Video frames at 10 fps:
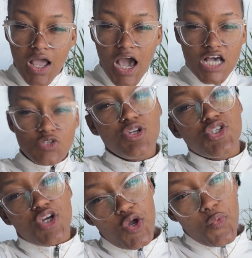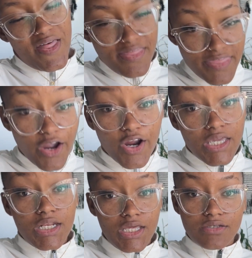I just want to show you what they're
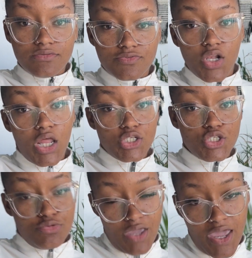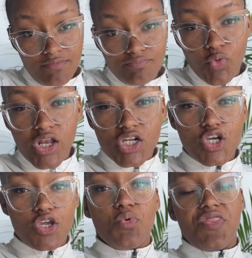eating for lunch, okay? We're going to show
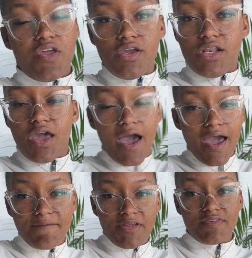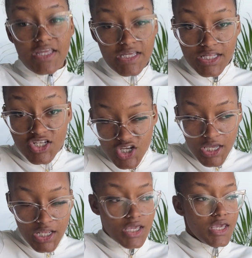you what they're eating. I haven't even eaten lunch
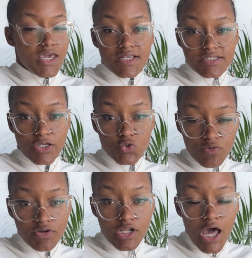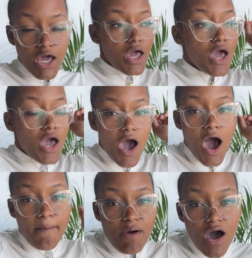yet. It's like 12 o'clock.
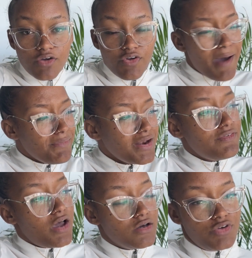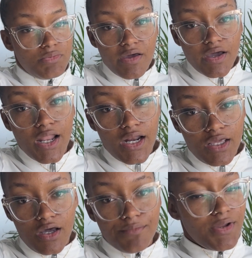I'm hungry. I'm not even hungry. I'm not going to lie to
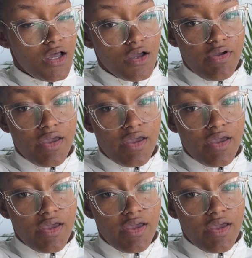y'all. I'm not hungry.